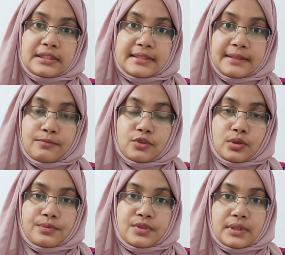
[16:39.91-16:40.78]

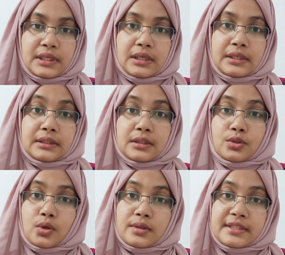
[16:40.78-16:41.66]
symptoms regarding the
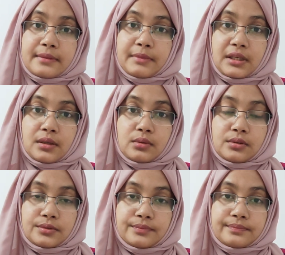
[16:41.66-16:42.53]
toxic
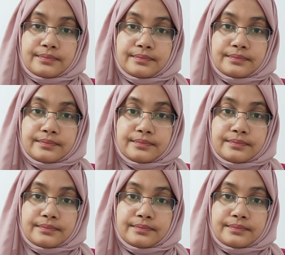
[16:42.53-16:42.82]
megacolon